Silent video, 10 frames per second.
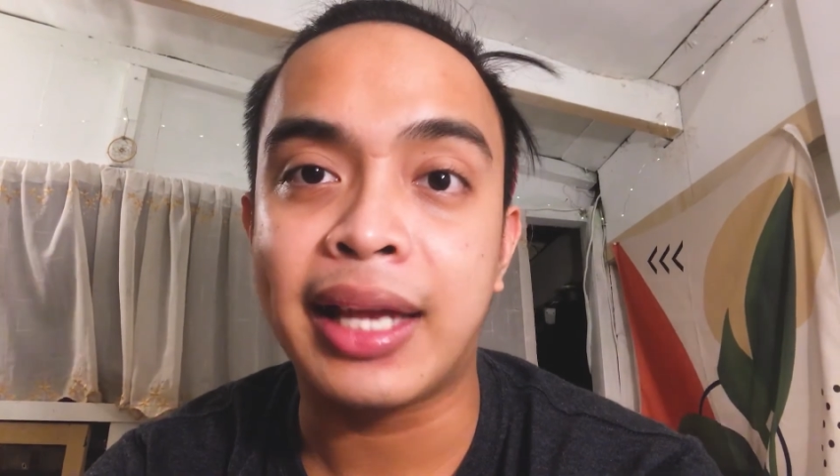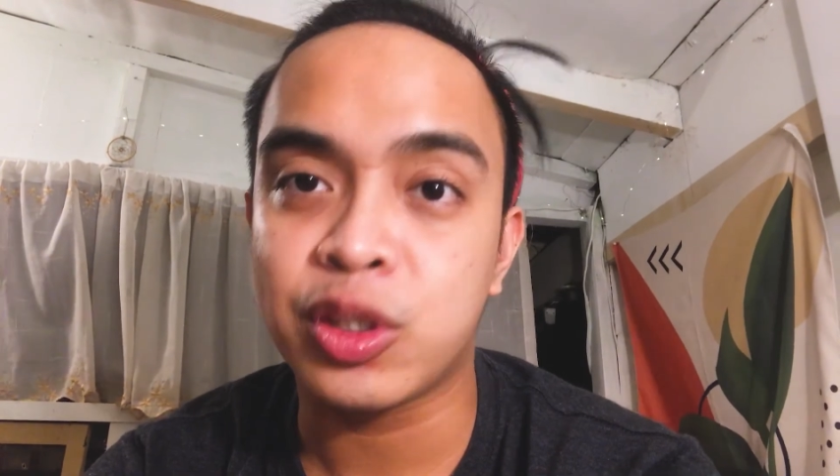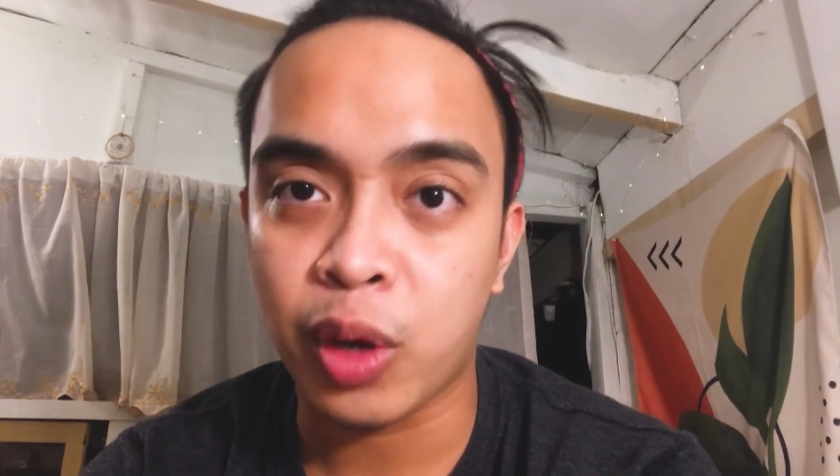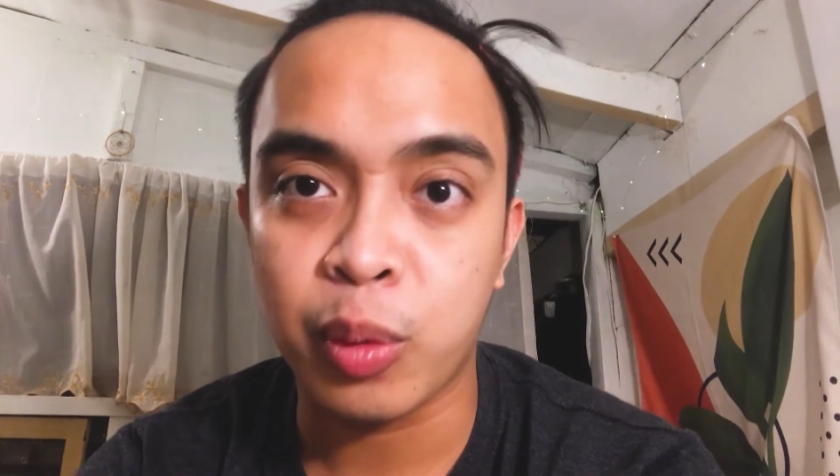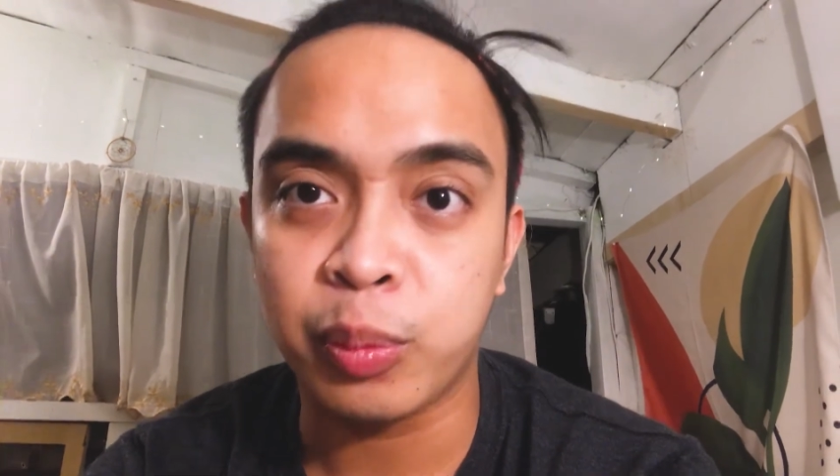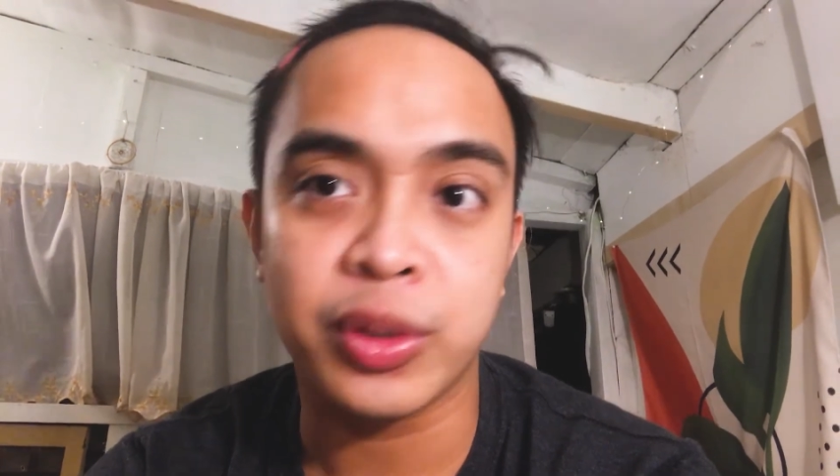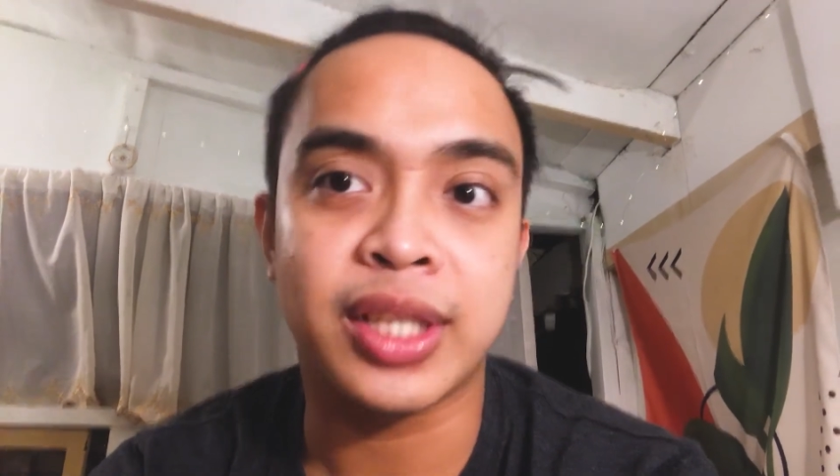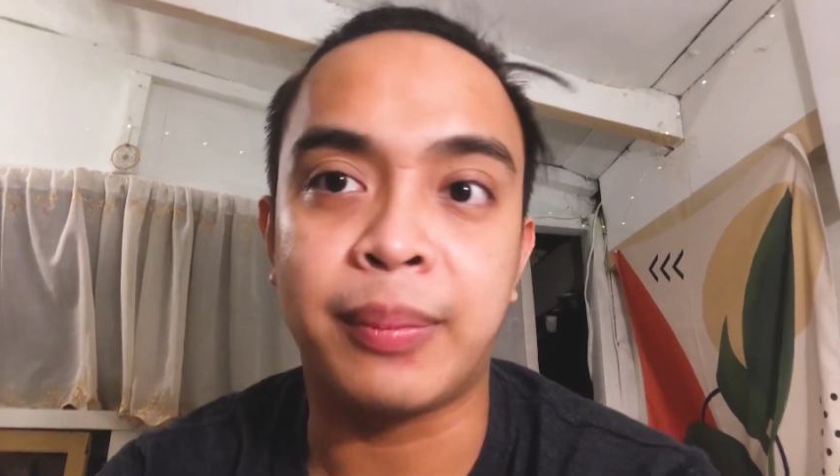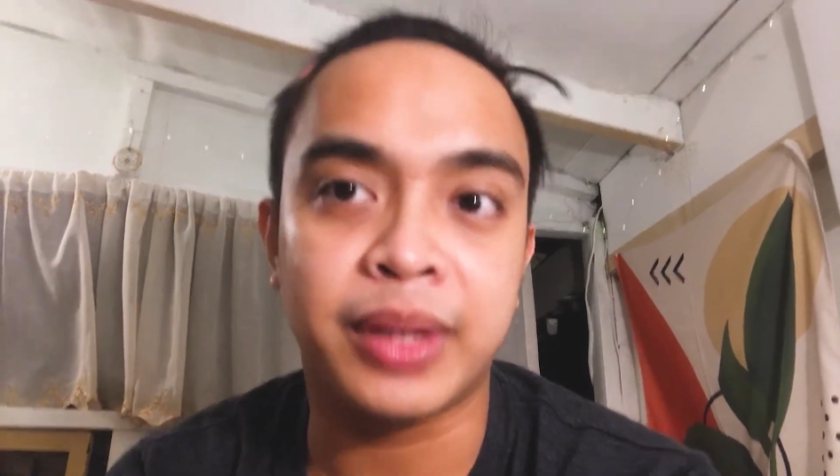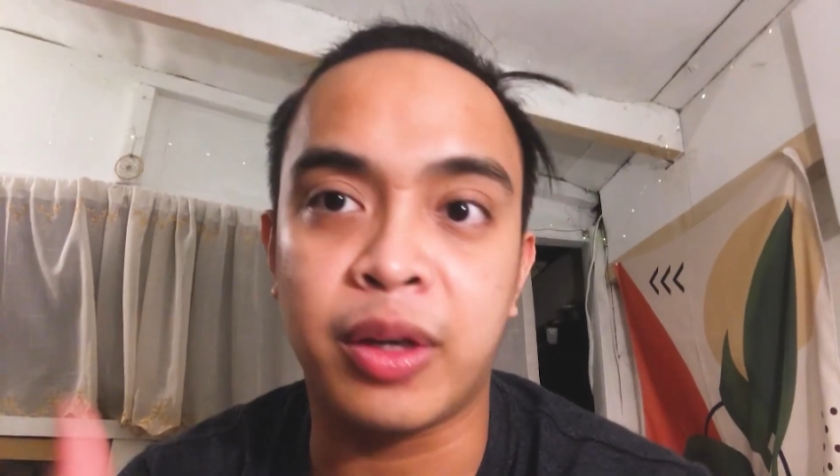So, I put
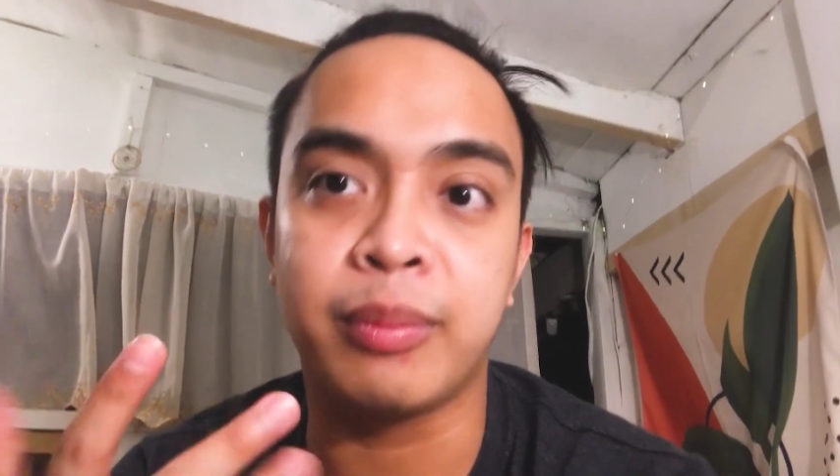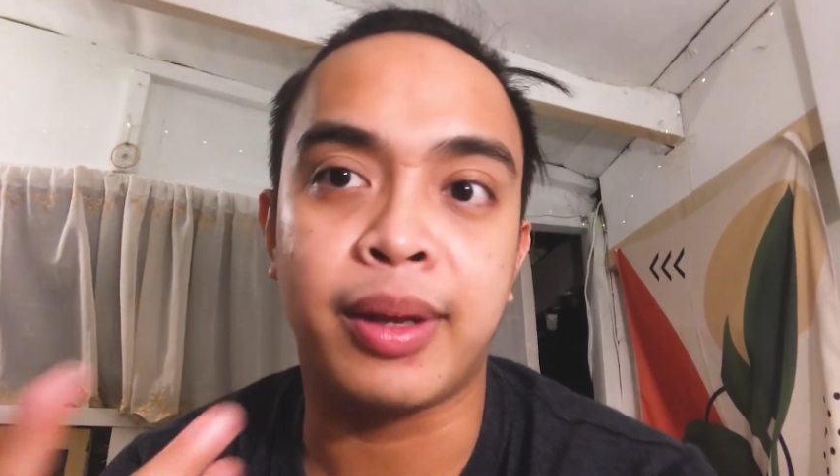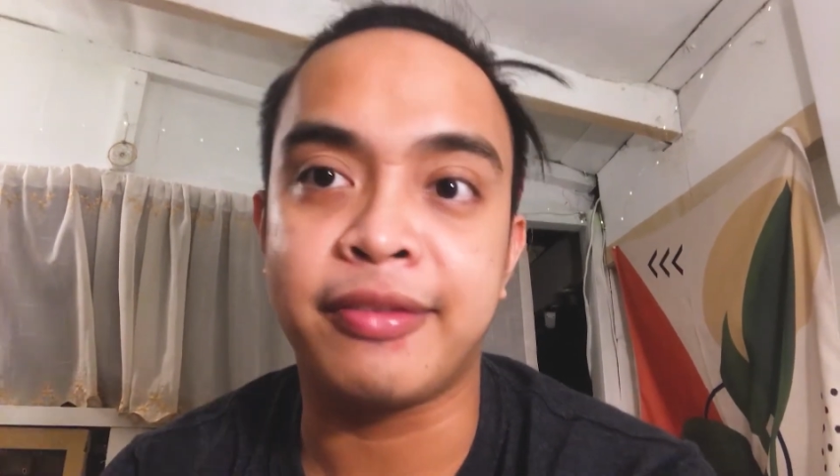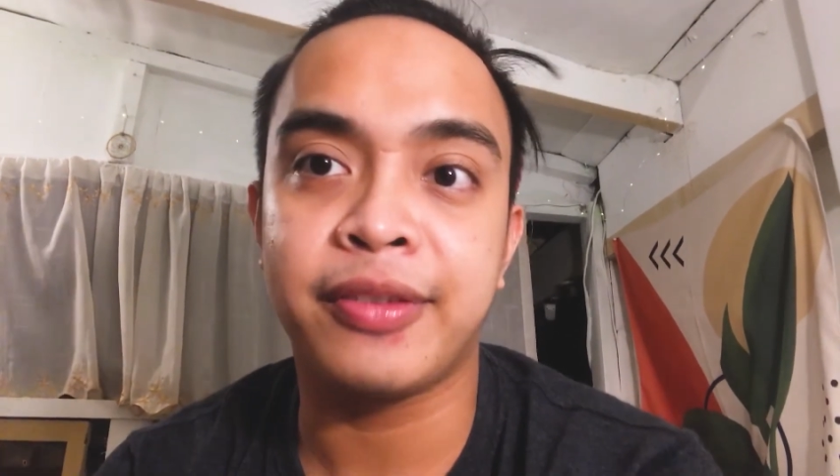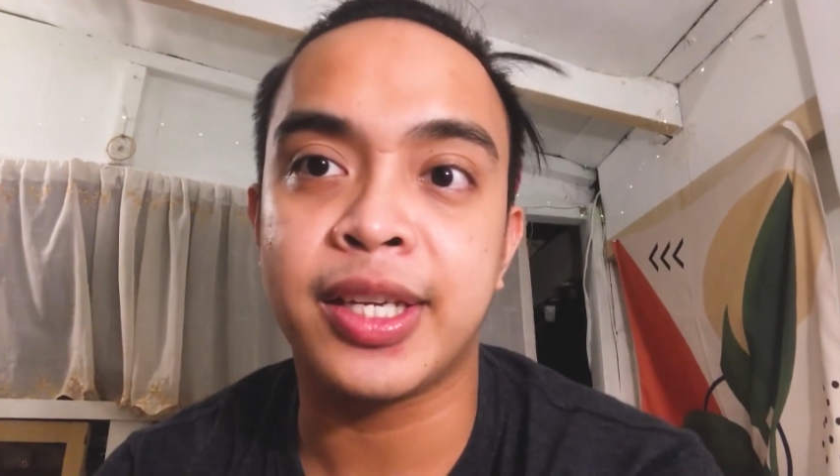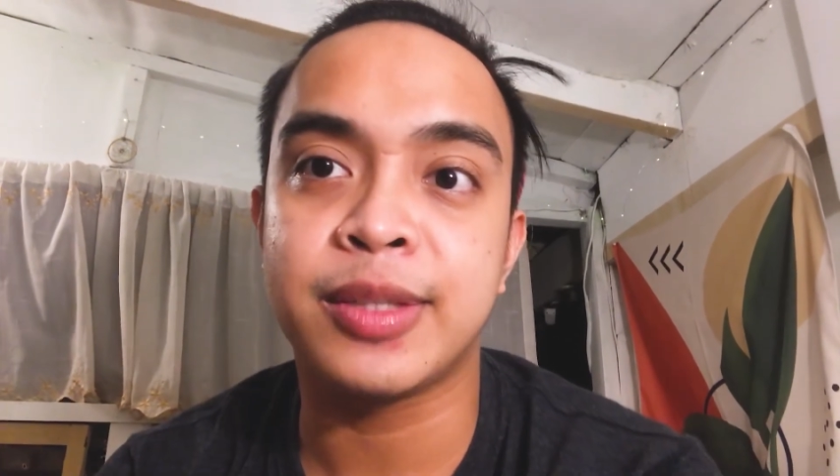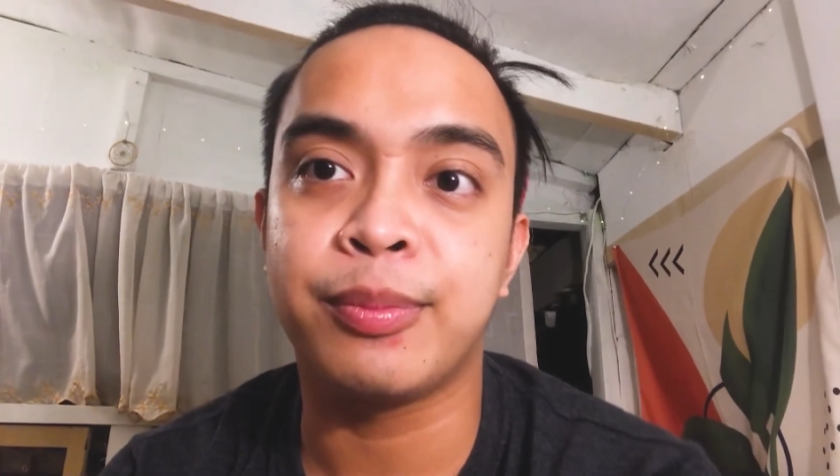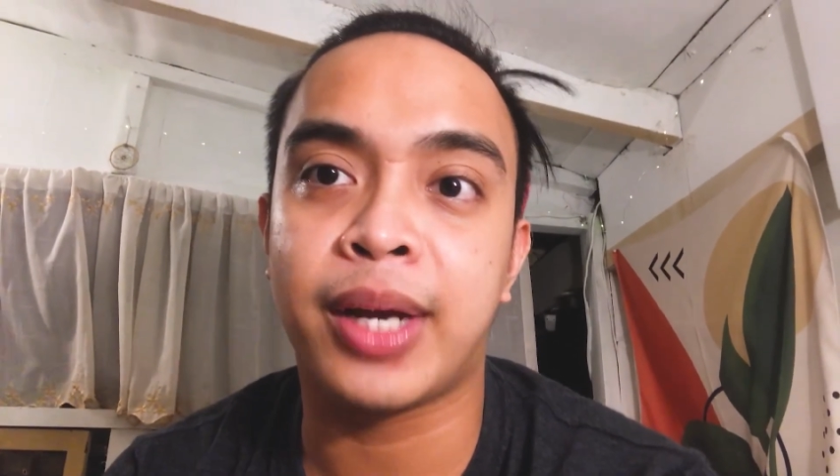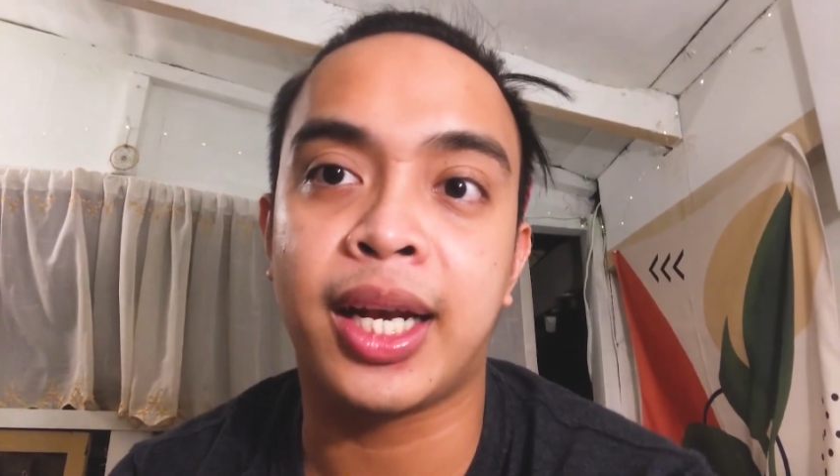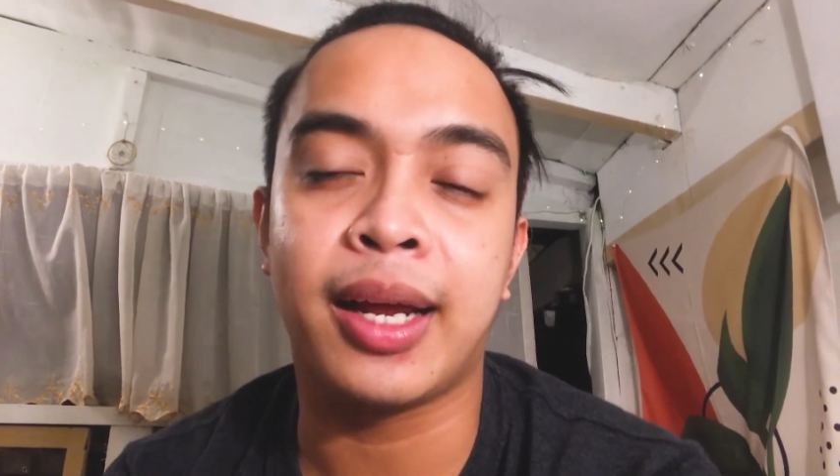something on my face
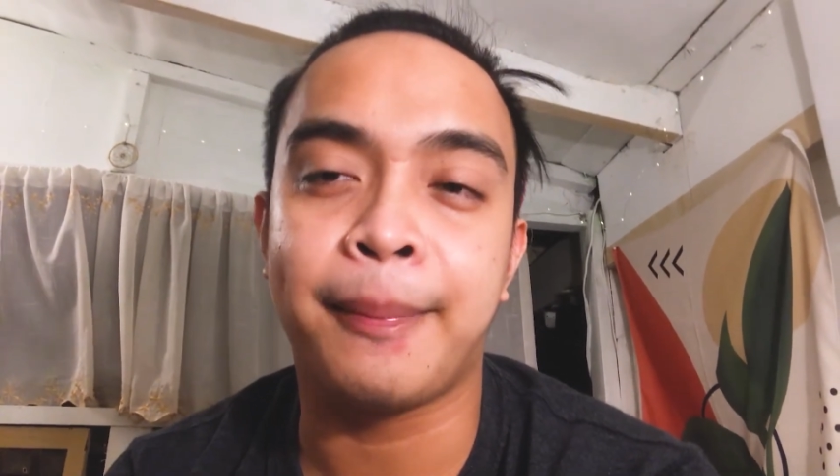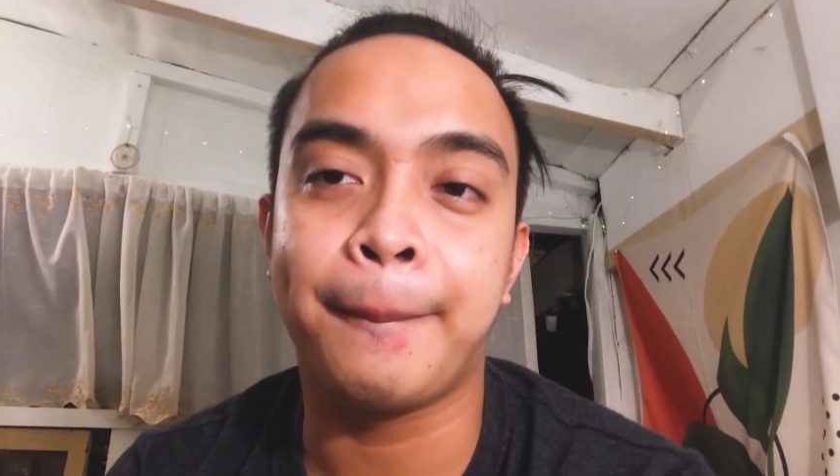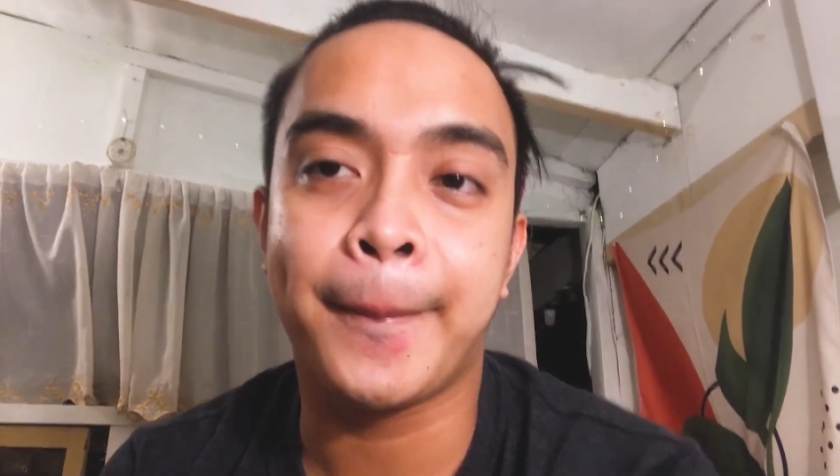para